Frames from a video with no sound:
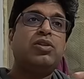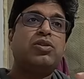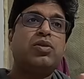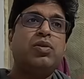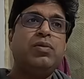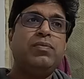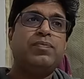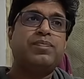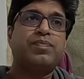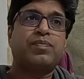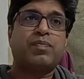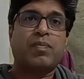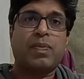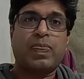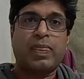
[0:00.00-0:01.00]
So
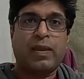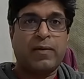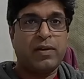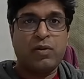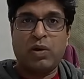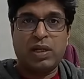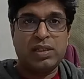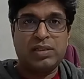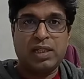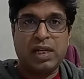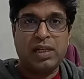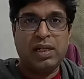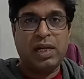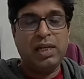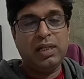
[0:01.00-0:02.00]
you
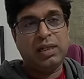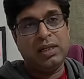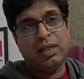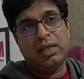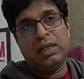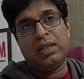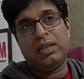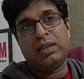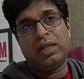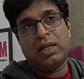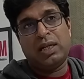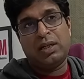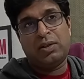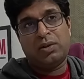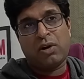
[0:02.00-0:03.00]
understand that
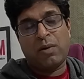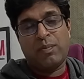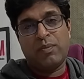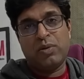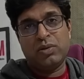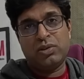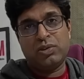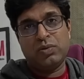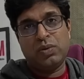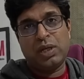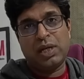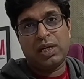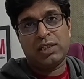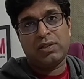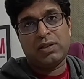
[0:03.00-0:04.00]
the topmost two
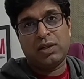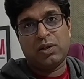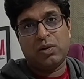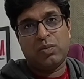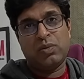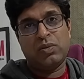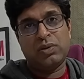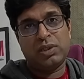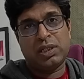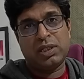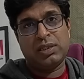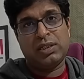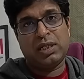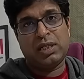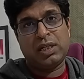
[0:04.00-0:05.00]
layers,
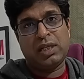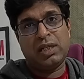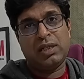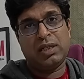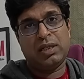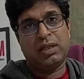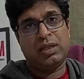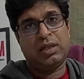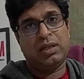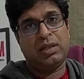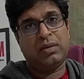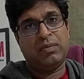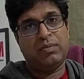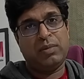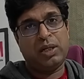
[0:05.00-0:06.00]
glomerulus secrete
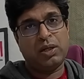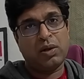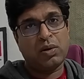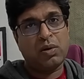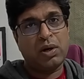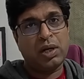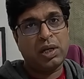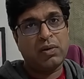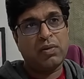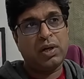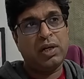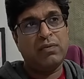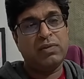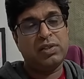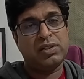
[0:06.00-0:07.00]

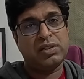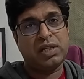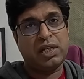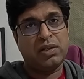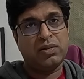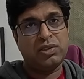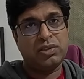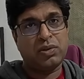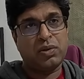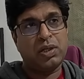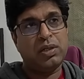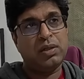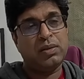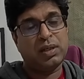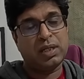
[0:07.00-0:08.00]
mineralocorticoid, which is
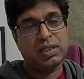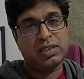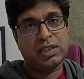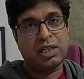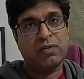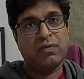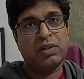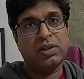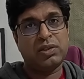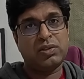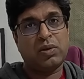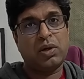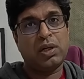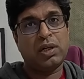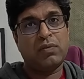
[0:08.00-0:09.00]
aldosterone, concerned with the
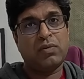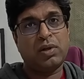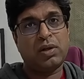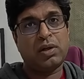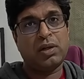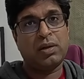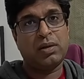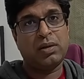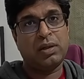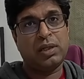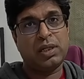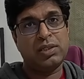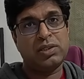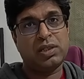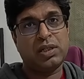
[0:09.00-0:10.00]
salt and water
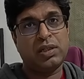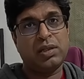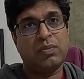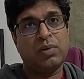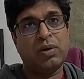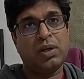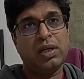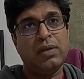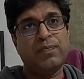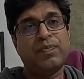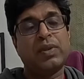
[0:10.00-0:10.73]
retention in the body.